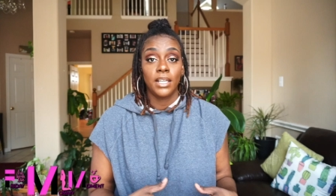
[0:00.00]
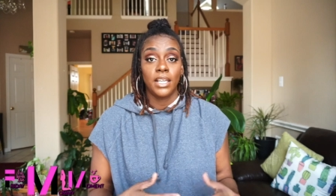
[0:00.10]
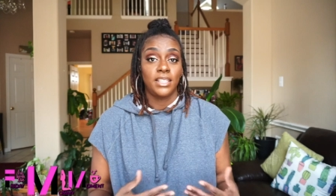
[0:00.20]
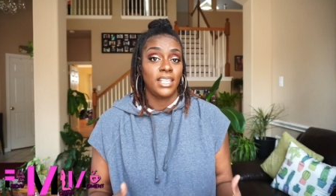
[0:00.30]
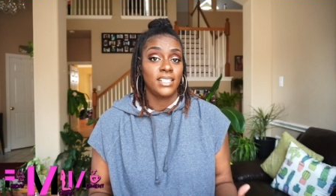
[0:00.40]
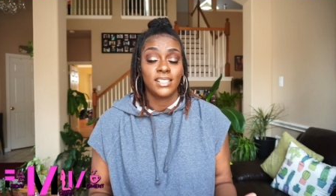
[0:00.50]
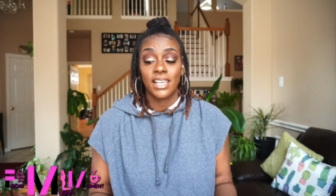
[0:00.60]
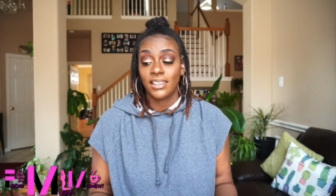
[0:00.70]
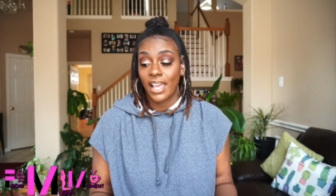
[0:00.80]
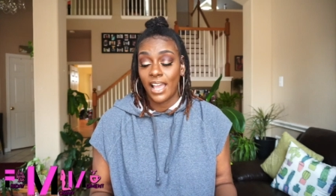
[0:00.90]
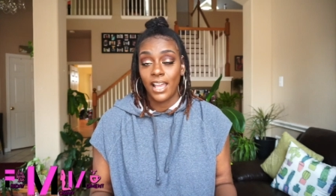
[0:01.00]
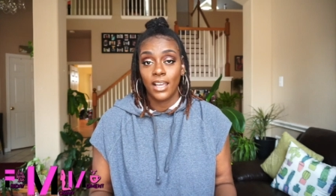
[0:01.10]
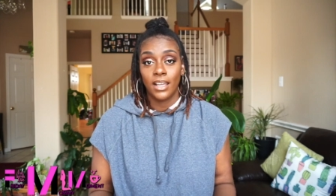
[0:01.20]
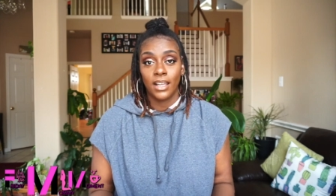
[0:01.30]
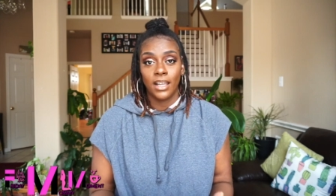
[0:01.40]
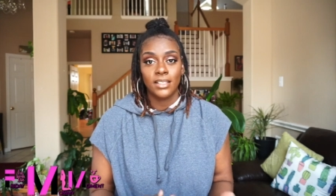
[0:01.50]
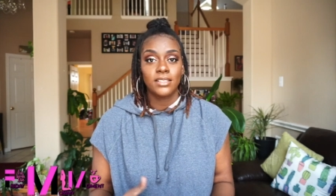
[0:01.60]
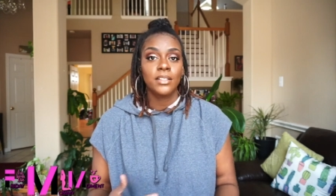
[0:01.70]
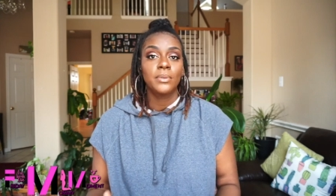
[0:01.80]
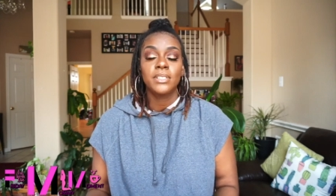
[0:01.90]
and things like that,
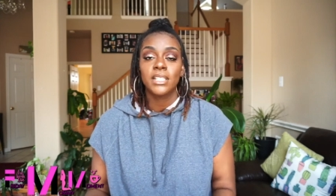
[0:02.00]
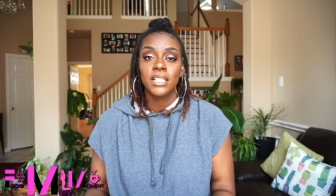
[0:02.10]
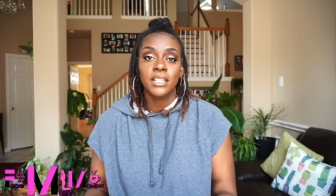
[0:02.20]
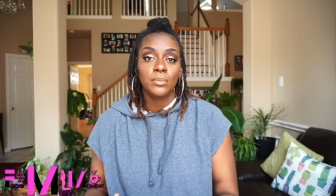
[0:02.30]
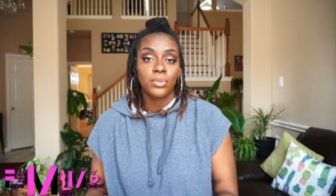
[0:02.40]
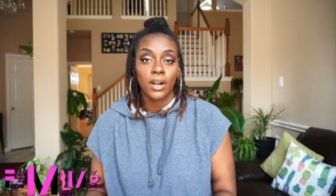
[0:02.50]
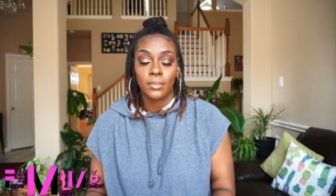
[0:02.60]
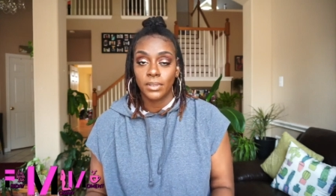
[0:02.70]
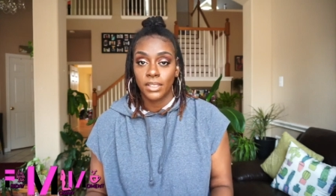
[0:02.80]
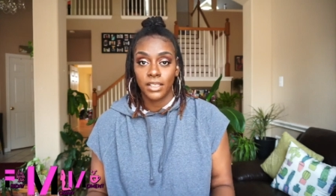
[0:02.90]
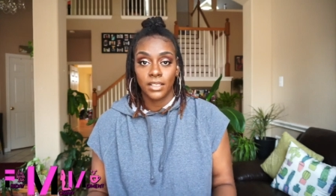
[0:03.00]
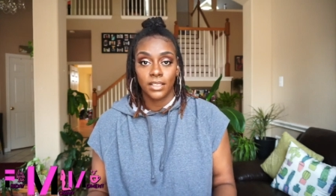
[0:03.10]
still wasn't eating properly.